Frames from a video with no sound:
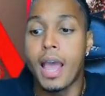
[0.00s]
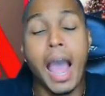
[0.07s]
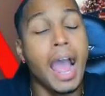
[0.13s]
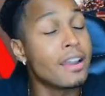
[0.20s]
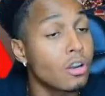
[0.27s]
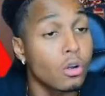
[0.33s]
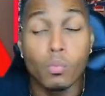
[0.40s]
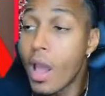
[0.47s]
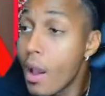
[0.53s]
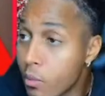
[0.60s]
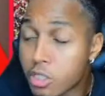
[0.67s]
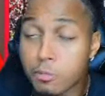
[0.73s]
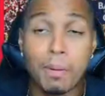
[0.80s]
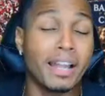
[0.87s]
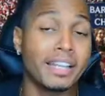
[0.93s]
And where
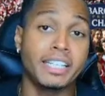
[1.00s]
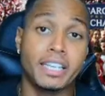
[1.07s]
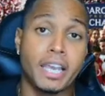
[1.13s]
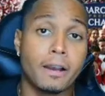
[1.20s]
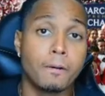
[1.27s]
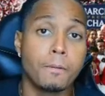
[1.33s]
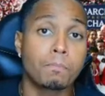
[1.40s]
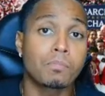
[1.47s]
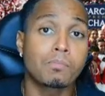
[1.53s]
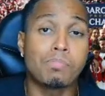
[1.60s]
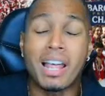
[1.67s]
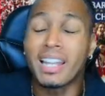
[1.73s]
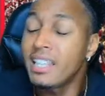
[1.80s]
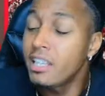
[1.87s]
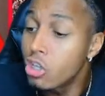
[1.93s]
was Palhinha?
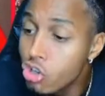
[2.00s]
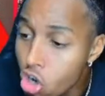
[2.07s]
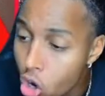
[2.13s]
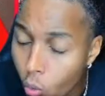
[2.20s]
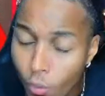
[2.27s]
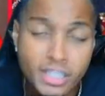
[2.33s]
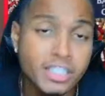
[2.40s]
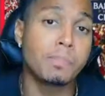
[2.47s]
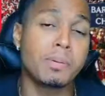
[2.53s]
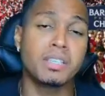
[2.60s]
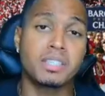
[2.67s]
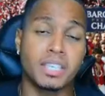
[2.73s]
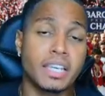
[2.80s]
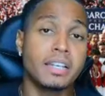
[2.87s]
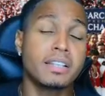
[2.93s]
Palhinha nowhere to be
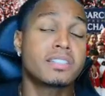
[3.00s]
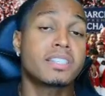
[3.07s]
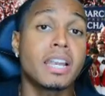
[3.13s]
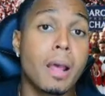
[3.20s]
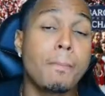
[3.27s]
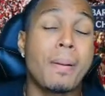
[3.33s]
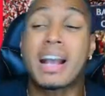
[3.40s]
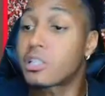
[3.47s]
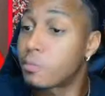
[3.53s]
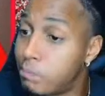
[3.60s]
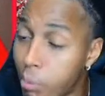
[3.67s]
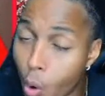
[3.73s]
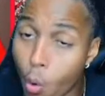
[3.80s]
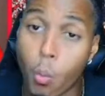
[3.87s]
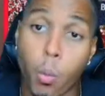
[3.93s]
seen. Centre backs
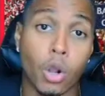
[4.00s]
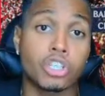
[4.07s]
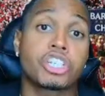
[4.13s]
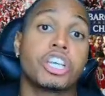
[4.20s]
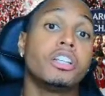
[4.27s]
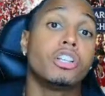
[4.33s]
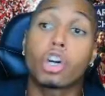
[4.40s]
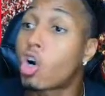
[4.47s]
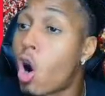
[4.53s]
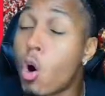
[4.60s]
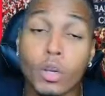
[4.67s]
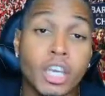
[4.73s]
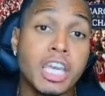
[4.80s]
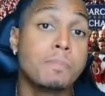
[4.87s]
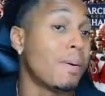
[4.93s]
ball watching. The
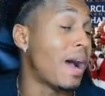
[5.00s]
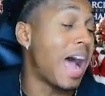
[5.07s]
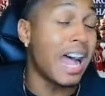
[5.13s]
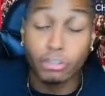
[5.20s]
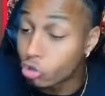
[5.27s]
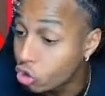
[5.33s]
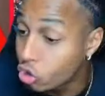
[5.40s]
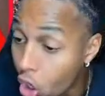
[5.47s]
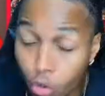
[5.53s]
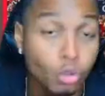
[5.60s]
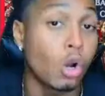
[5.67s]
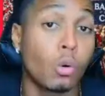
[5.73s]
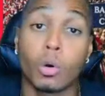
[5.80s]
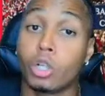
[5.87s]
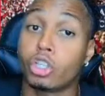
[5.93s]
goalkeeper, I don't
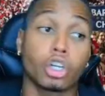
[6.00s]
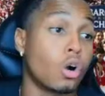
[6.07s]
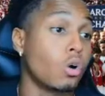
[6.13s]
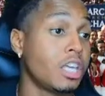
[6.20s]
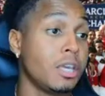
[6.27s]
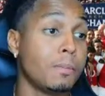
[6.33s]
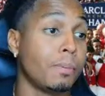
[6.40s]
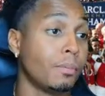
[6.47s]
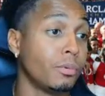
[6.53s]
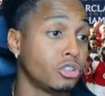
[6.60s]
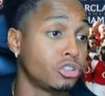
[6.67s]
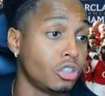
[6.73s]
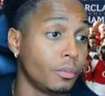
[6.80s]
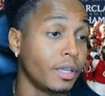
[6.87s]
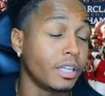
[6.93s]
know what the goalkeeper was
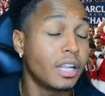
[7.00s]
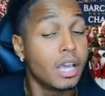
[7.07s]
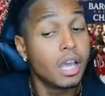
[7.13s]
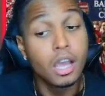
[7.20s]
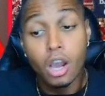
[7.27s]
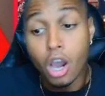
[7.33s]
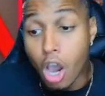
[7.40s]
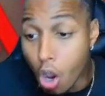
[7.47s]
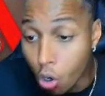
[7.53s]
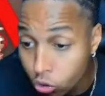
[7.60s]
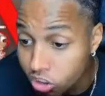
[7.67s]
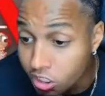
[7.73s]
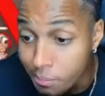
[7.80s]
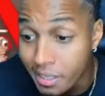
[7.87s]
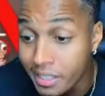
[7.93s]
doing
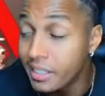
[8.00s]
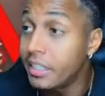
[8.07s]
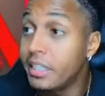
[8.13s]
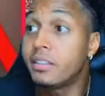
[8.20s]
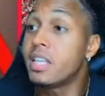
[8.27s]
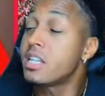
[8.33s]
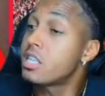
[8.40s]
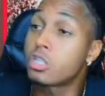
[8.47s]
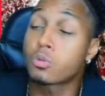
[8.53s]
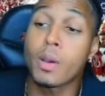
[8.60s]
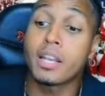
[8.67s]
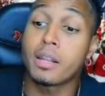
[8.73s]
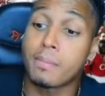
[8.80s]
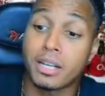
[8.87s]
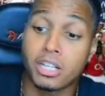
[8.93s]
ultimately, this is where
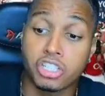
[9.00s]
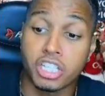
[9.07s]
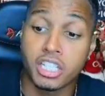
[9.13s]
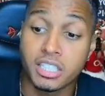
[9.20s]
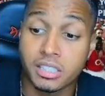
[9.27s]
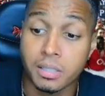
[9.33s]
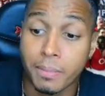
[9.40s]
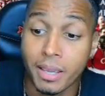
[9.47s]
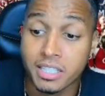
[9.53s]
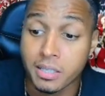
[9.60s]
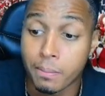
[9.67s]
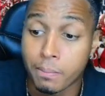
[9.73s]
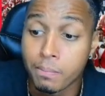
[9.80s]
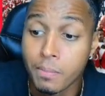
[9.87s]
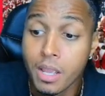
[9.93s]
the manager needs to make
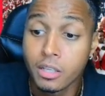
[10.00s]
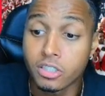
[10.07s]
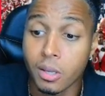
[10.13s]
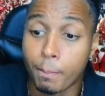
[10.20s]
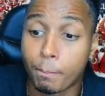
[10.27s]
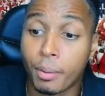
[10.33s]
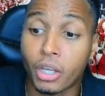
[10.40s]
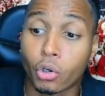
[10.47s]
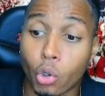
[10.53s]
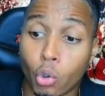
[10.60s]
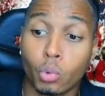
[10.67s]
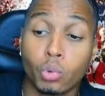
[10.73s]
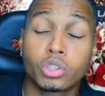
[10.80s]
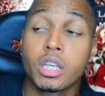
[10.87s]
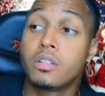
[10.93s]
some some big
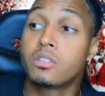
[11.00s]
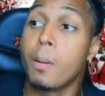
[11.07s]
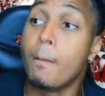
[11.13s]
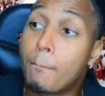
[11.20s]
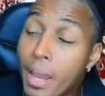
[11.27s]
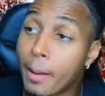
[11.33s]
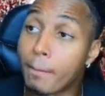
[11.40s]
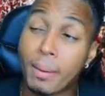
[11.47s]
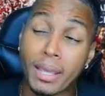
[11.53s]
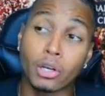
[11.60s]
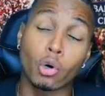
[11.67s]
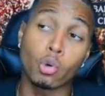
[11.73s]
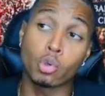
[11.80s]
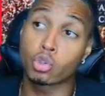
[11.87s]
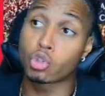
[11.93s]
calls, some big big
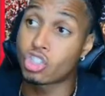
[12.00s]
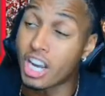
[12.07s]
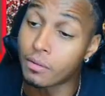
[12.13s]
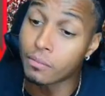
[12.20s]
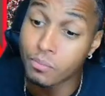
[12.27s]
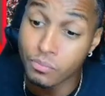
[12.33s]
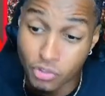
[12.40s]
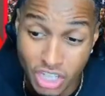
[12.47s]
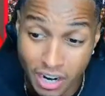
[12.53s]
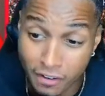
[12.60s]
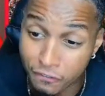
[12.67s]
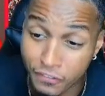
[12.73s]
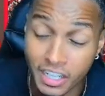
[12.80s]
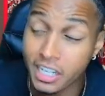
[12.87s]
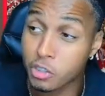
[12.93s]
calls.
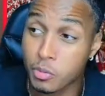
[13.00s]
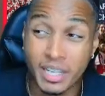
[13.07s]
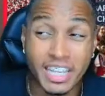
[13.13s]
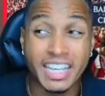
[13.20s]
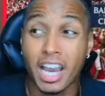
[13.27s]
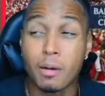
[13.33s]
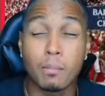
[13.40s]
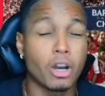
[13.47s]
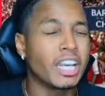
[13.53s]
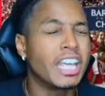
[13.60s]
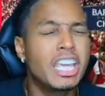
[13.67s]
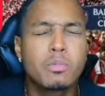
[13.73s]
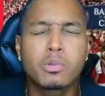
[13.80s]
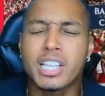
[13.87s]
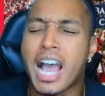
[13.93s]
João Felix, when he come on,
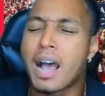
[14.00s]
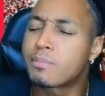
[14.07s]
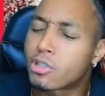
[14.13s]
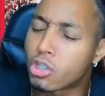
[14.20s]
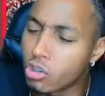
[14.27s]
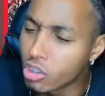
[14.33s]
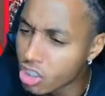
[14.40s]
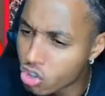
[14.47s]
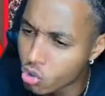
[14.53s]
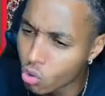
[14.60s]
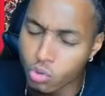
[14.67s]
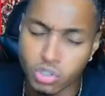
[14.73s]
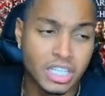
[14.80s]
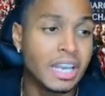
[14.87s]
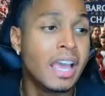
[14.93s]
he was absolutely
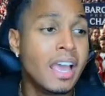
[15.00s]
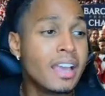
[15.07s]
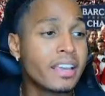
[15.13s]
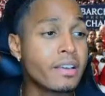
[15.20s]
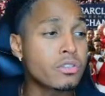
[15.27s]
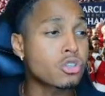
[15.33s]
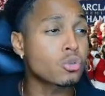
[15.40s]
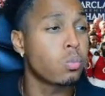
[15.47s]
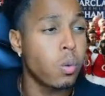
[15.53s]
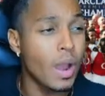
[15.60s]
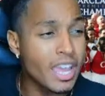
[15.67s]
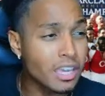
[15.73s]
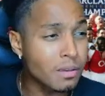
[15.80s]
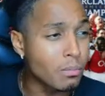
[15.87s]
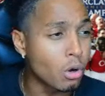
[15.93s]
sourcing, gives us
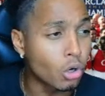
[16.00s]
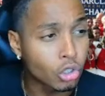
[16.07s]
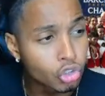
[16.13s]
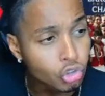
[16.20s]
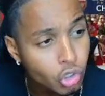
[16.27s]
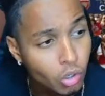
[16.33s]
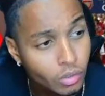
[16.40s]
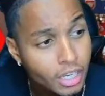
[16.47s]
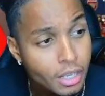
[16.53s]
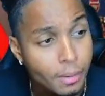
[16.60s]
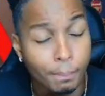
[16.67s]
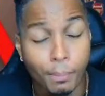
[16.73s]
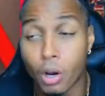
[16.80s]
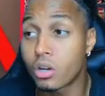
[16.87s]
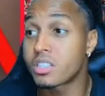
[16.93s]
way more control in the
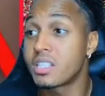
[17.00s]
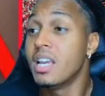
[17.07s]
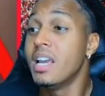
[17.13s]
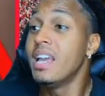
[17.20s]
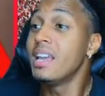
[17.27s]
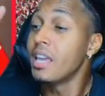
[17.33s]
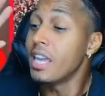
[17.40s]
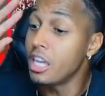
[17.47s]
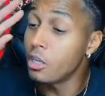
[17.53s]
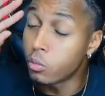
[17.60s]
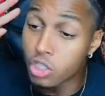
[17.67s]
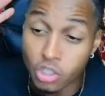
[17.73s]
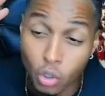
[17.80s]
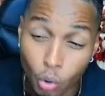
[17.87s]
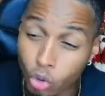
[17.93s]
box. He
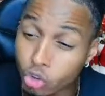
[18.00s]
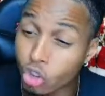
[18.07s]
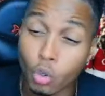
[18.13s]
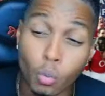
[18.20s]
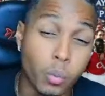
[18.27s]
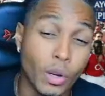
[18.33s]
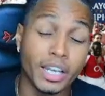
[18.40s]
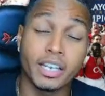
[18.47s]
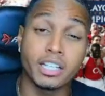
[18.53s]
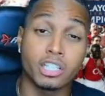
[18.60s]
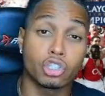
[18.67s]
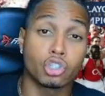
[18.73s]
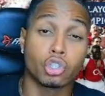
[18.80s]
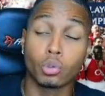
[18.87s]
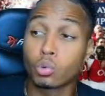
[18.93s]
was also willing his
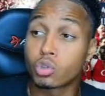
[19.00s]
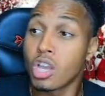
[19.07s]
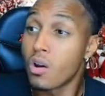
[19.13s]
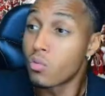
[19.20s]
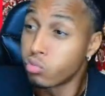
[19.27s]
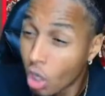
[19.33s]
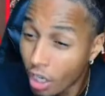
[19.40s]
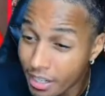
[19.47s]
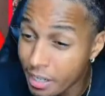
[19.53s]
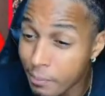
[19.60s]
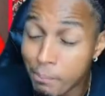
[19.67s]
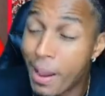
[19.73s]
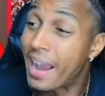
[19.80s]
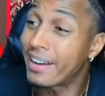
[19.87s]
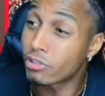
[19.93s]
jewels, running
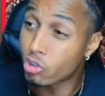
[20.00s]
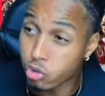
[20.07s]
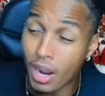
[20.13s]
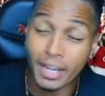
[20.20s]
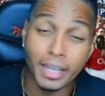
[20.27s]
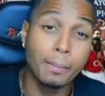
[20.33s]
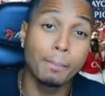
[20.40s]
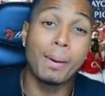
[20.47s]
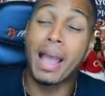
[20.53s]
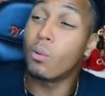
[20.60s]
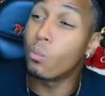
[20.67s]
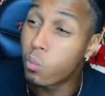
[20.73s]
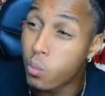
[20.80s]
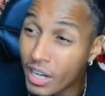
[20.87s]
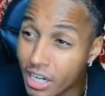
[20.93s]
back, tracking back,
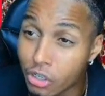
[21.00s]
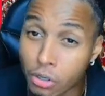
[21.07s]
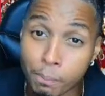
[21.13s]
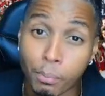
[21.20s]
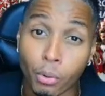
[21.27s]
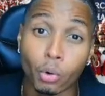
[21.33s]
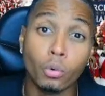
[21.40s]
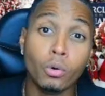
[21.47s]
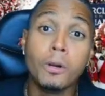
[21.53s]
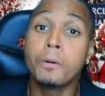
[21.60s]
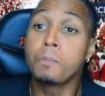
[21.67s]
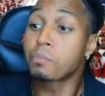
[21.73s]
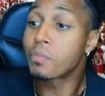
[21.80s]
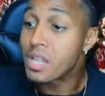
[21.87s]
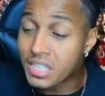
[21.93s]
winning the ball,
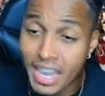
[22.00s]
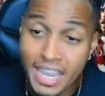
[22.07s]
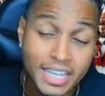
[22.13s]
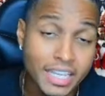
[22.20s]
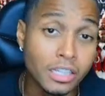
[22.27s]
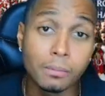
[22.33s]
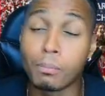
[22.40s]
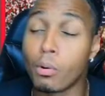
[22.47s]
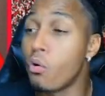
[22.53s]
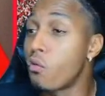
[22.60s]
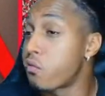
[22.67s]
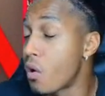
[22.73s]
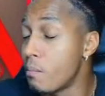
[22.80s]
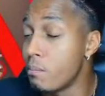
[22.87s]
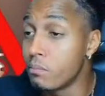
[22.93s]
taking the ball
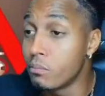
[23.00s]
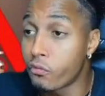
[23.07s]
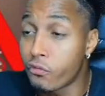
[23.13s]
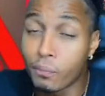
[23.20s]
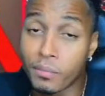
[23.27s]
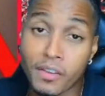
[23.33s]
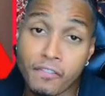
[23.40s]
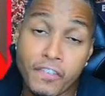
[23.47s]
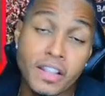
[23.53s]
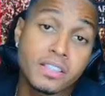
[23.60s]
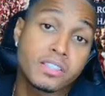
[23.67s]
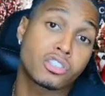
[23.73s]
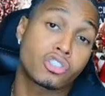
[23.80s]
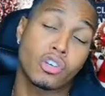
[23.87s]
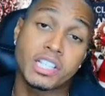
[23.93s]
from from
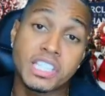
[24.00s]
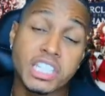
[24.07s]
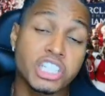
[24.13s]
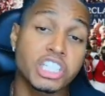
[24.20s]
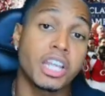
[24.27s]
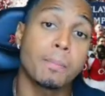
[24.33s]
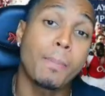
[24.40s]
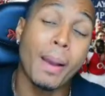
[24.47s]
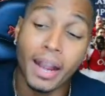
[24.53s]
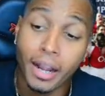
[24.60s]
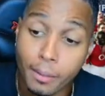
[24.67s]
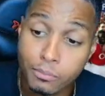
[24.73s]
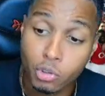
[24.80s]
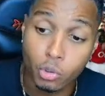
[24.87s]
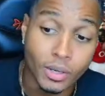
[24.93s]
defense, transitioning it back
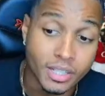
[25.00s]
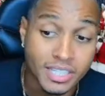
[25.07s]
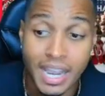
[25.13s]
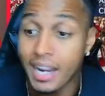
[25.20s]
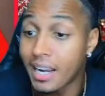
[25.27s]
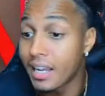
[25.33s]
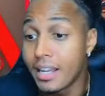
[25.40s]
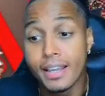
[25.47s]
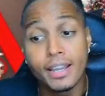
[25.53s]
up to attack.